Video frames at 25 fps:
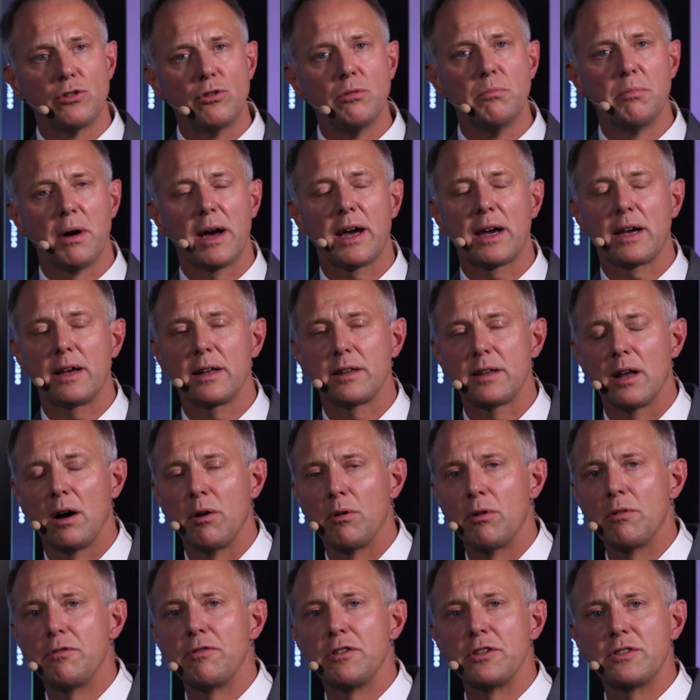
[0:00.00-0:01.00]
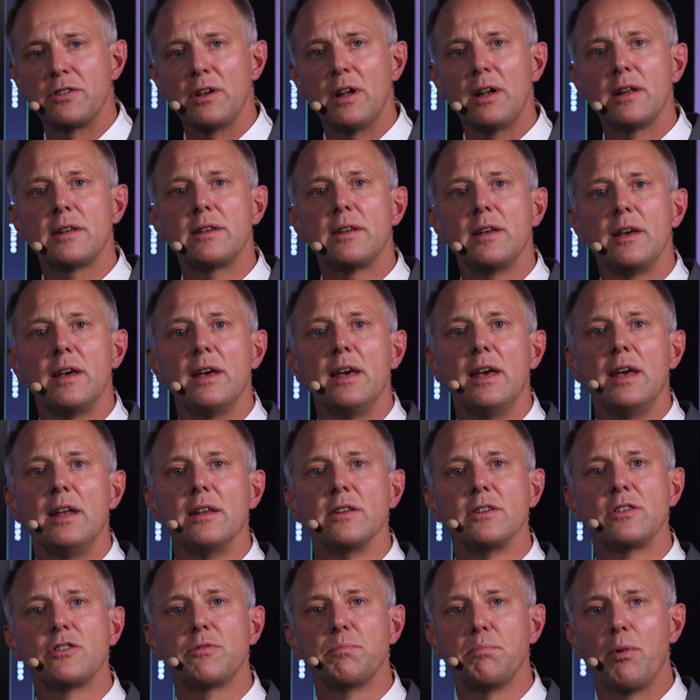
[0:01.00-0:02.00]
room back at our facility
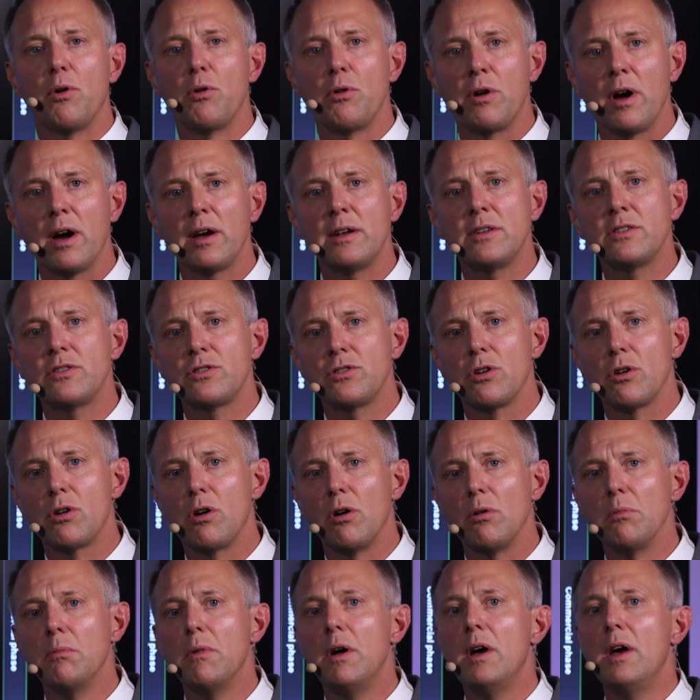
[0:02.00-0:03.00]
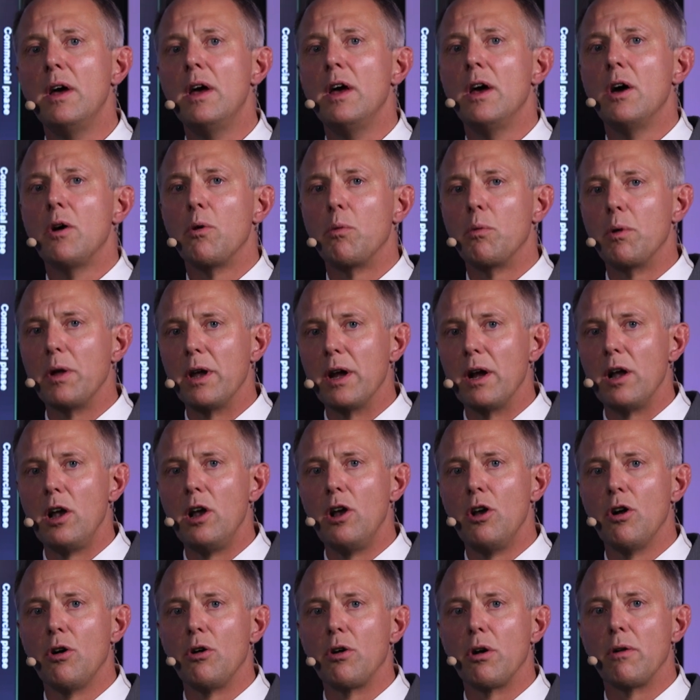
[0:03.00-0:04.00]
in Spånga in Stockholm with a
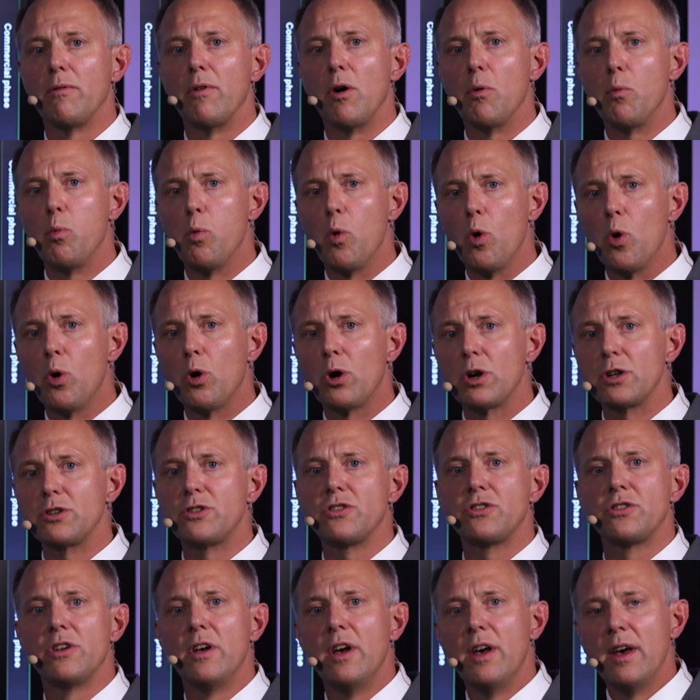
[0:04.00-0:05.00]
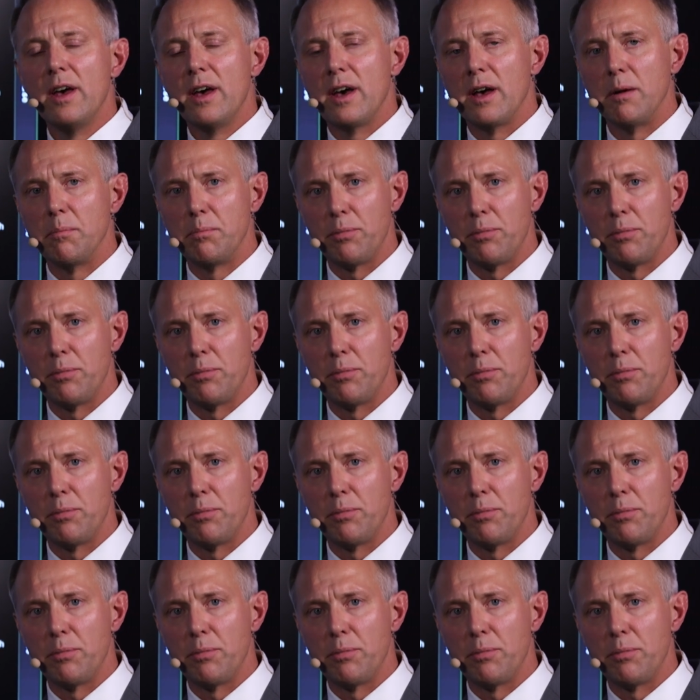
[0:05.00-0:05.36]
lot of awards and